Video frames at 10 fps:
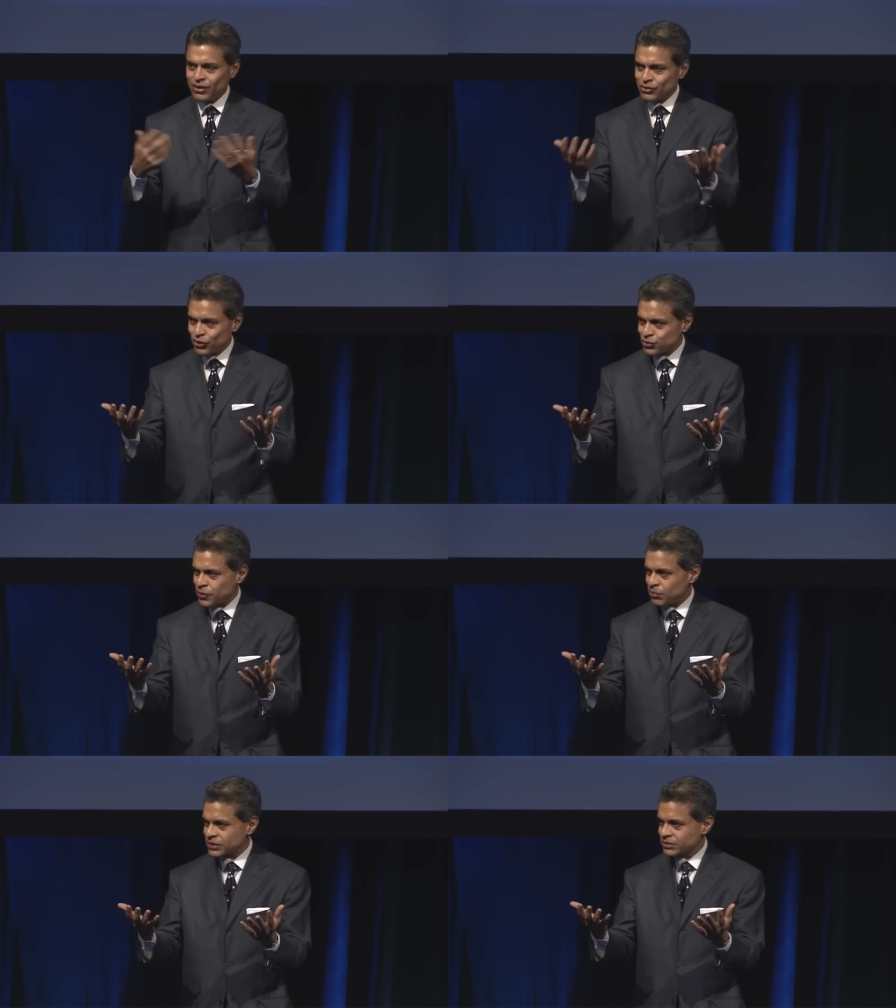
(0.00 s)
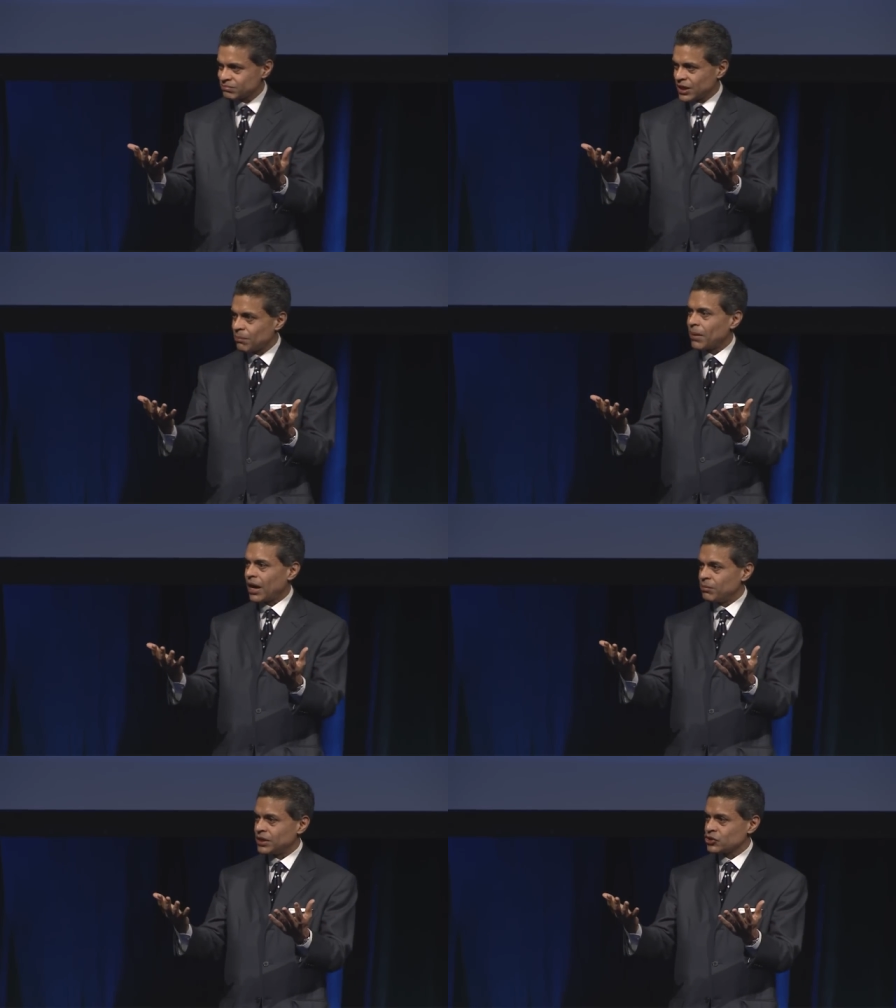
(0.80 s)
Those people
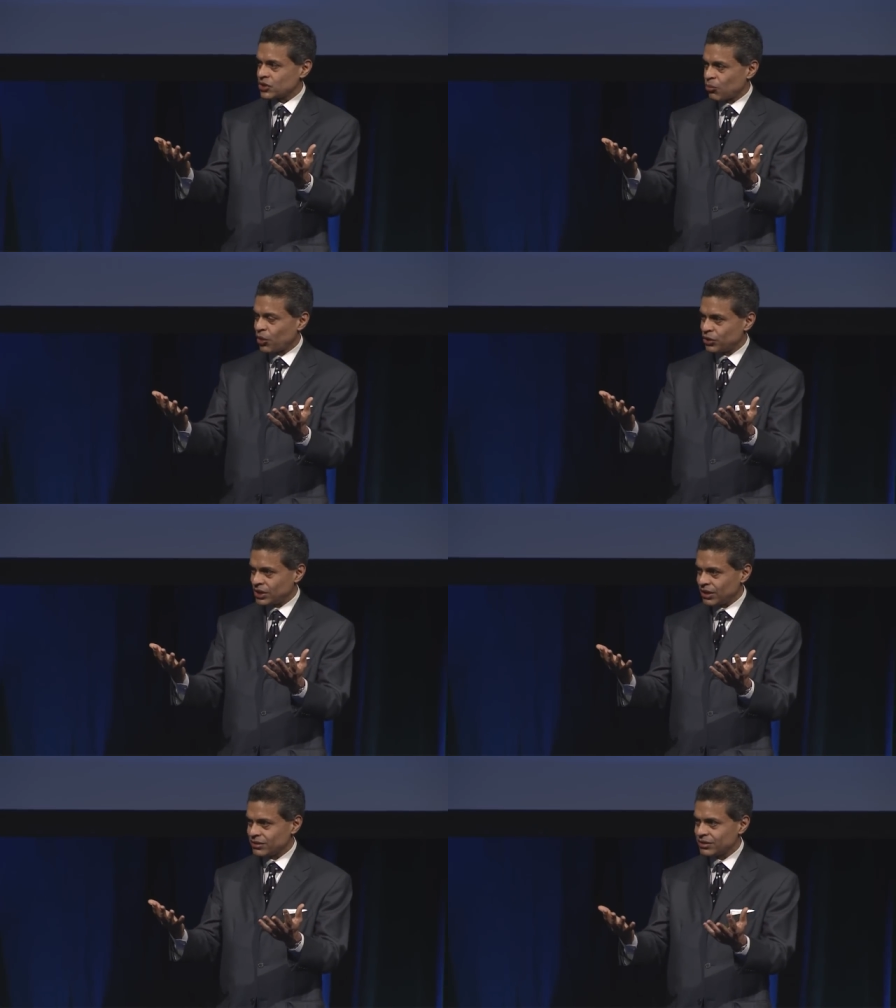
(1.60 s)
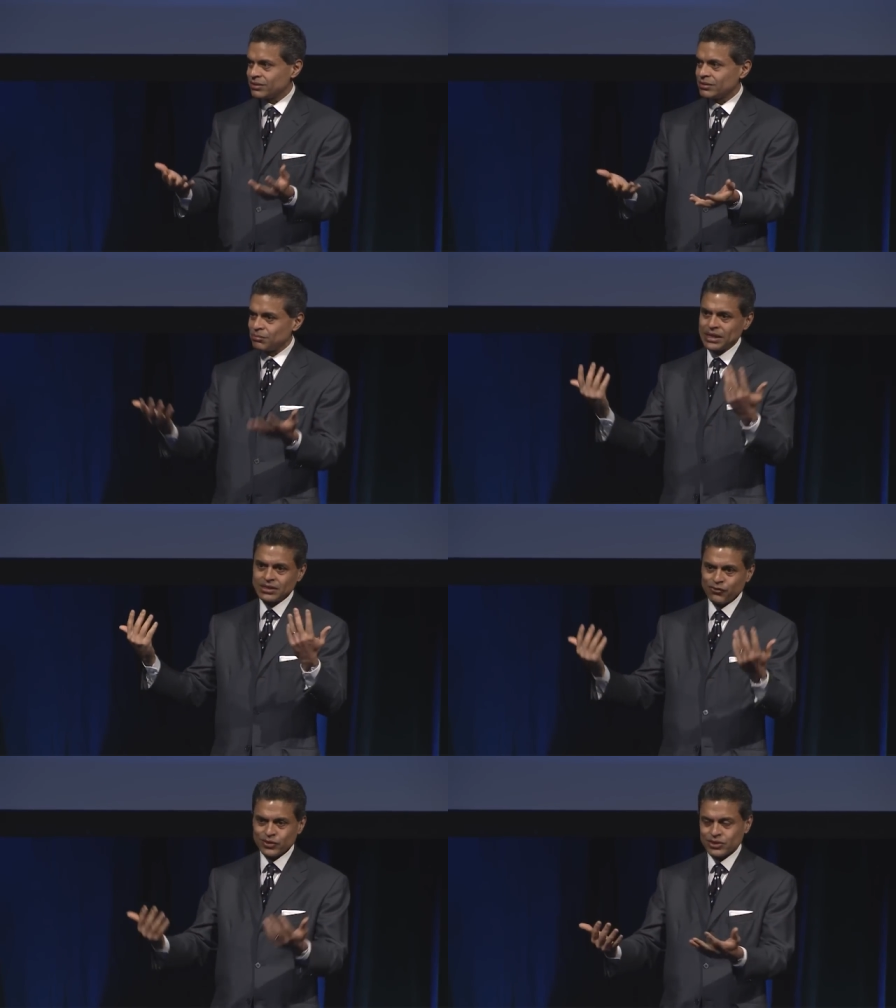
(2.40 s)
imbibe it in some way or the other. The big
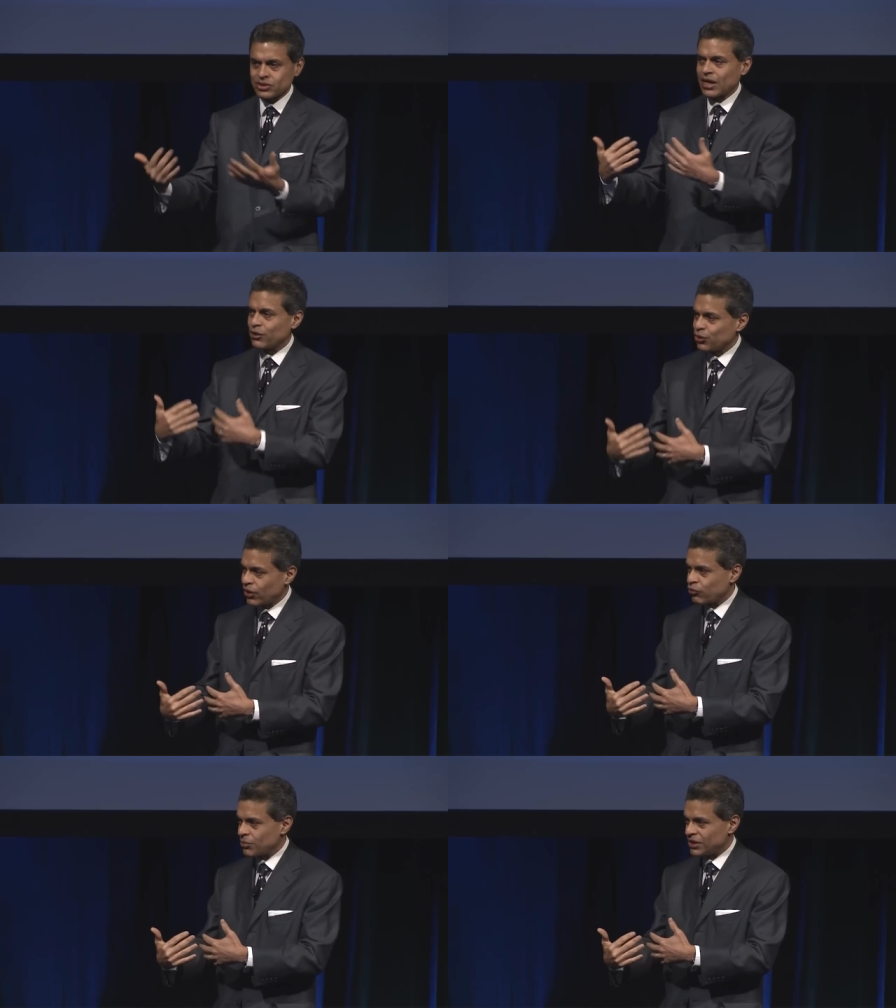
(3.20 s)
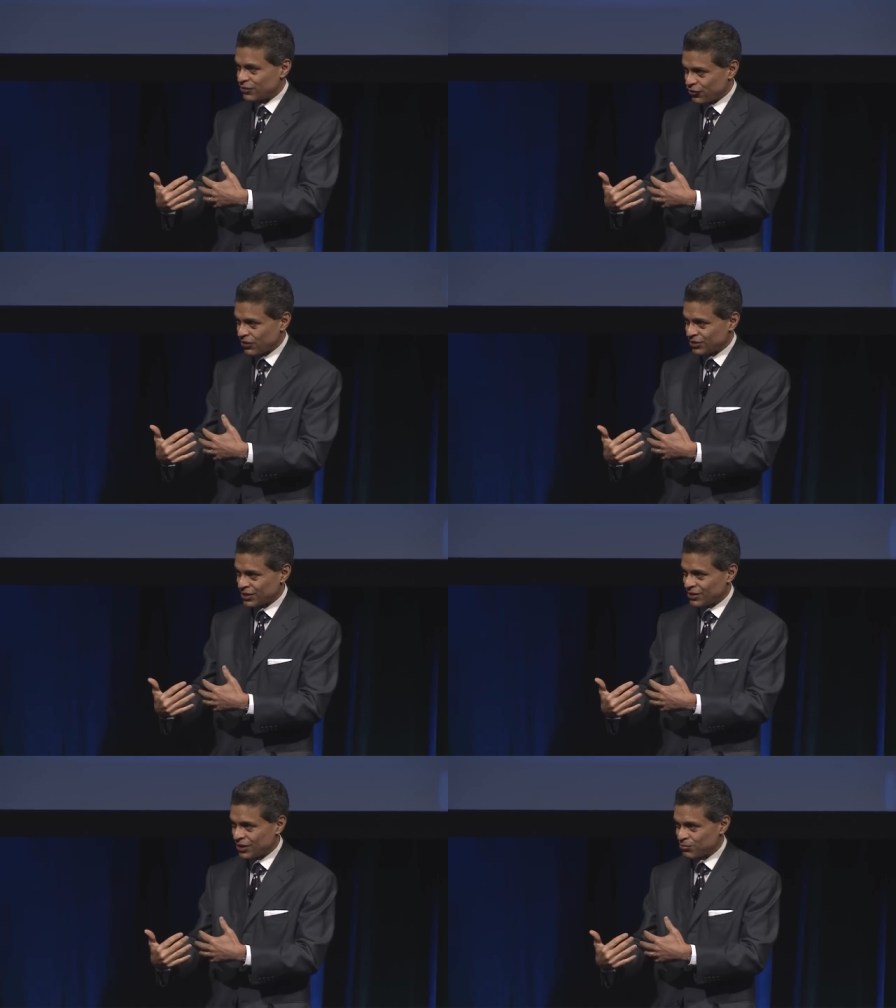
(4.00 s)
difference is now you have women
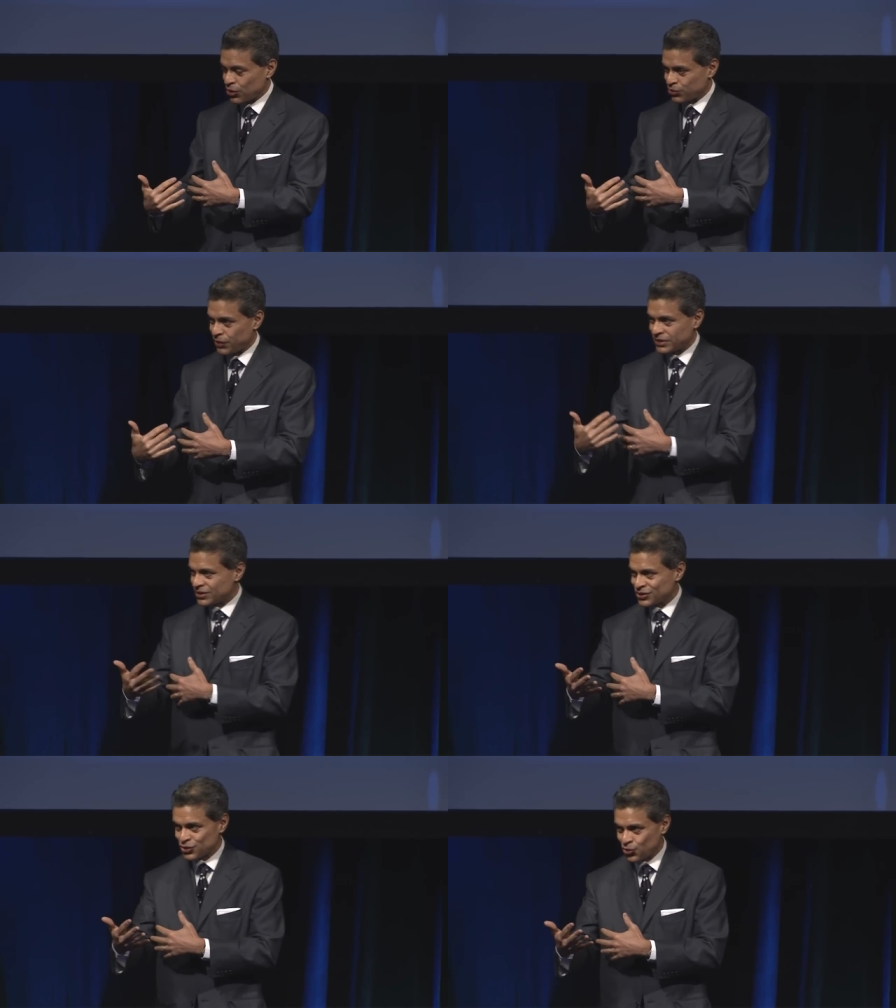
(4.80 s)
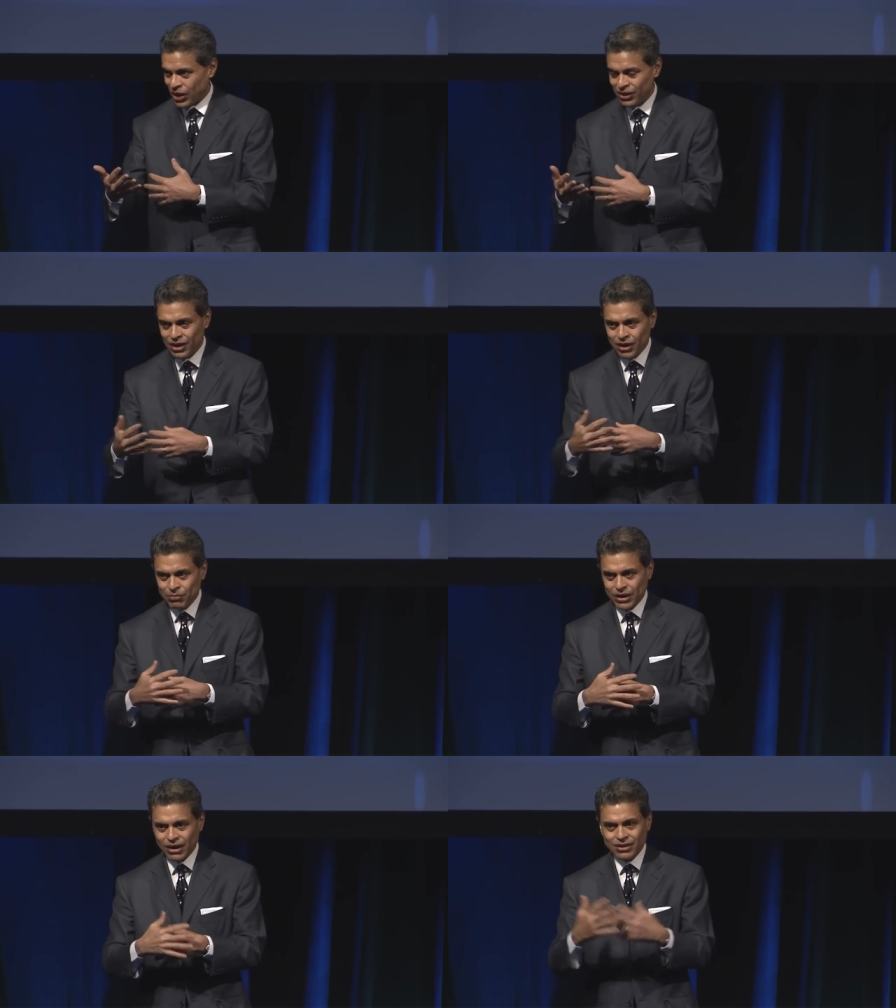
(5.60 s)
in both places as well.
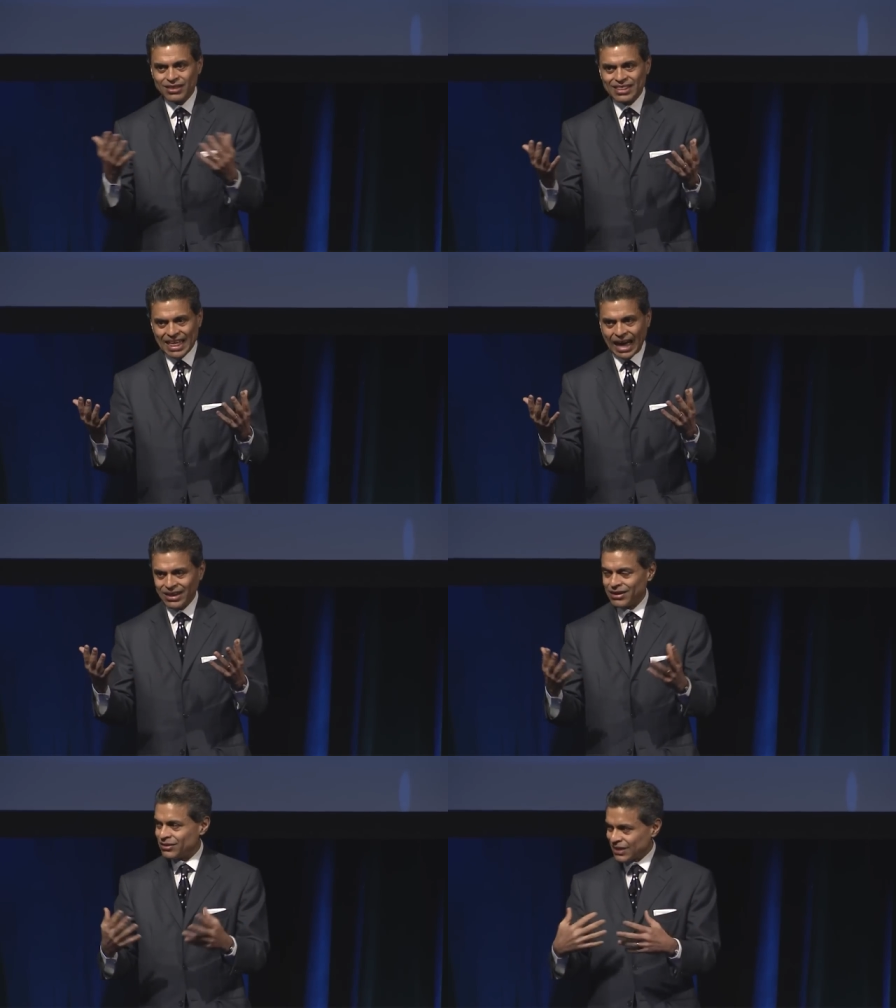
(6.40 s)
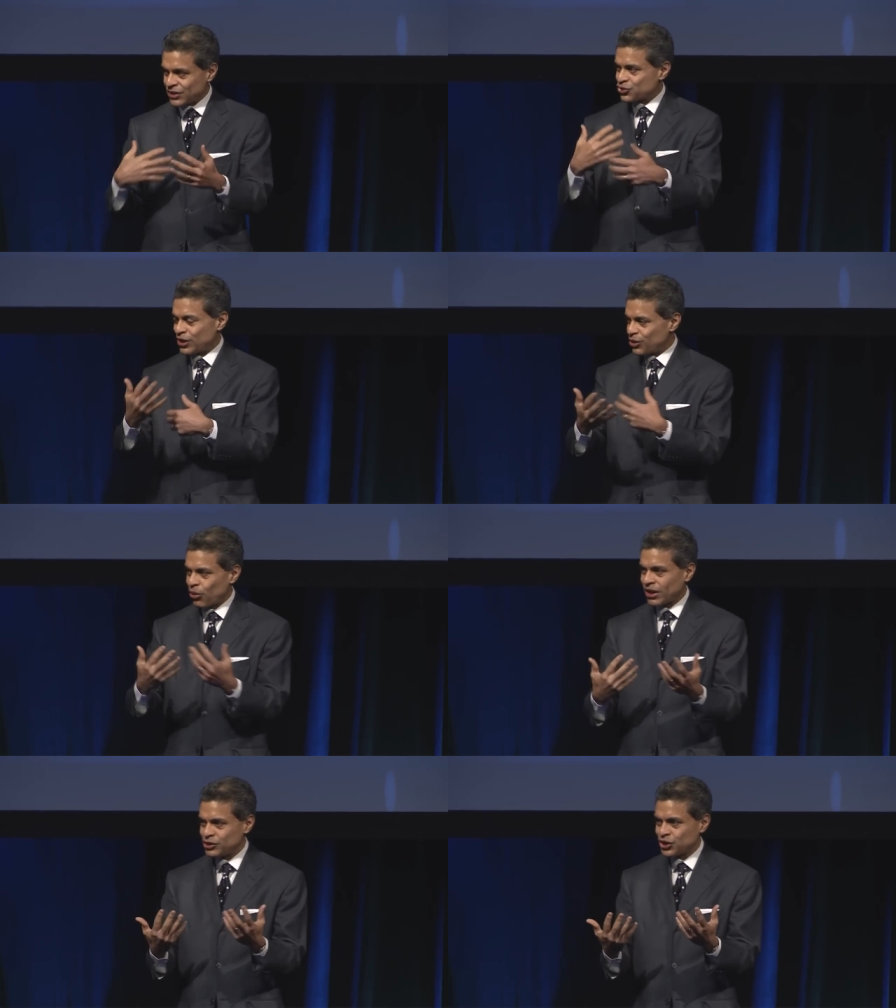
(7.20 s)
But other than that, that's really
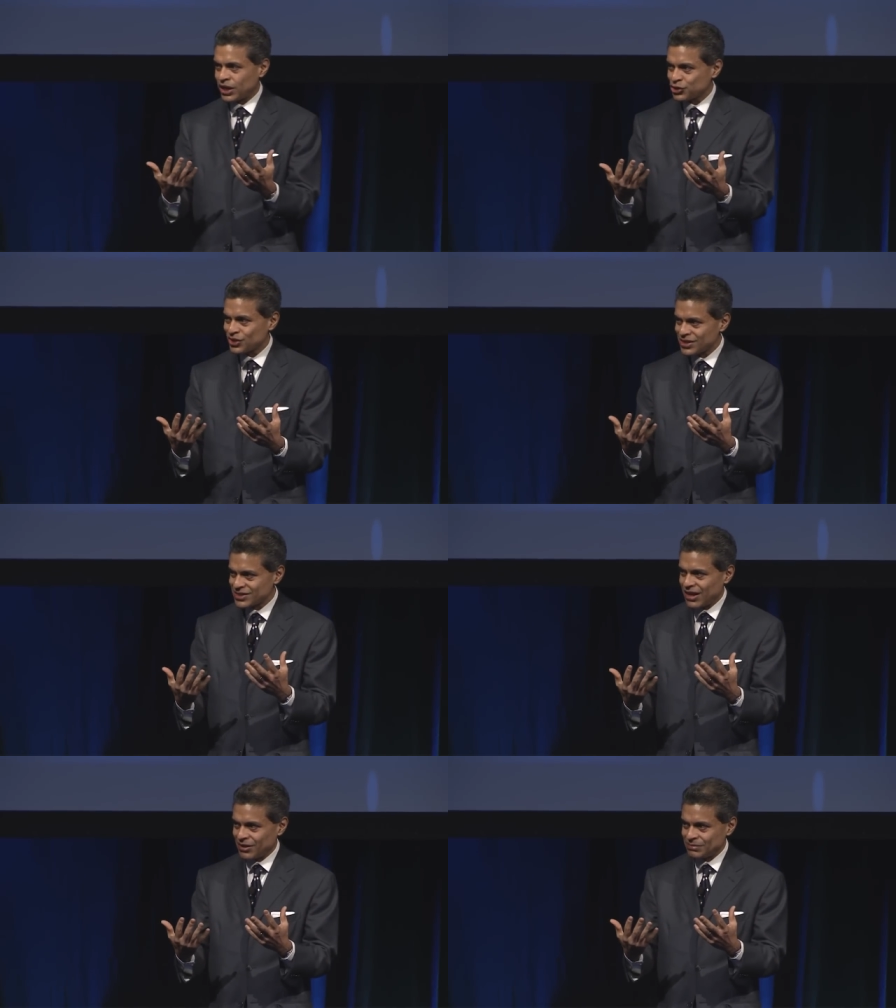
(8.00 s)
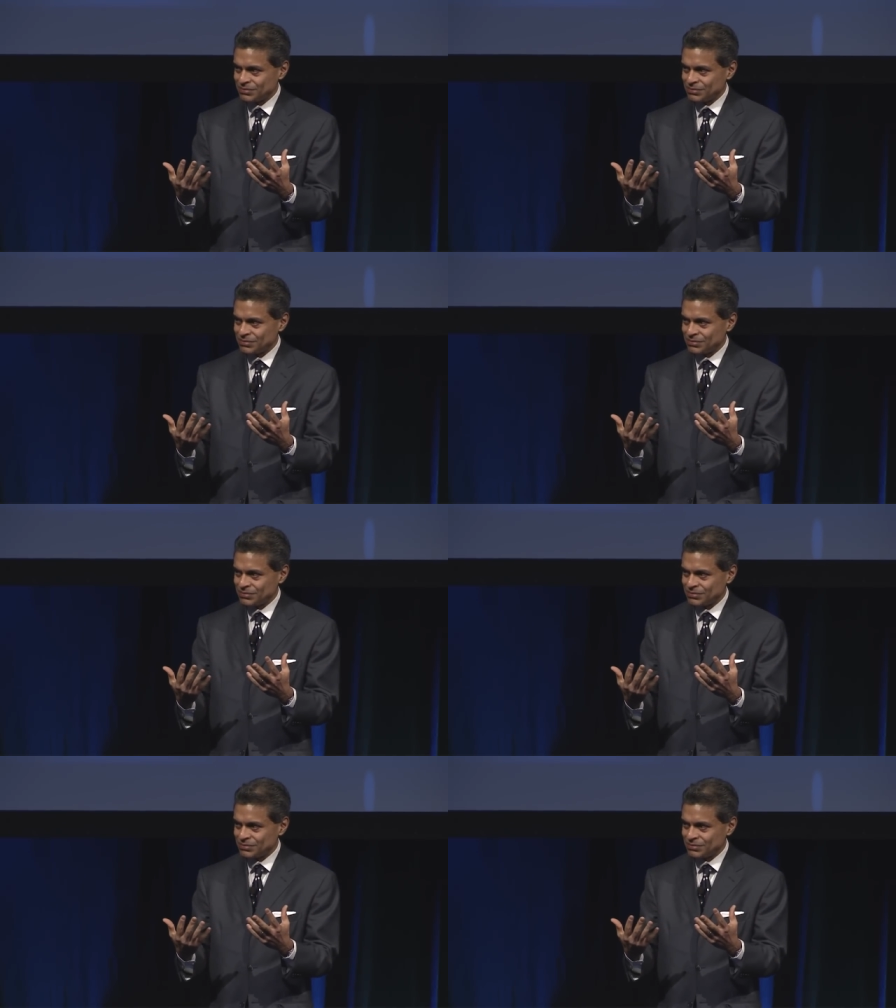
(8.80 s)
what education has done.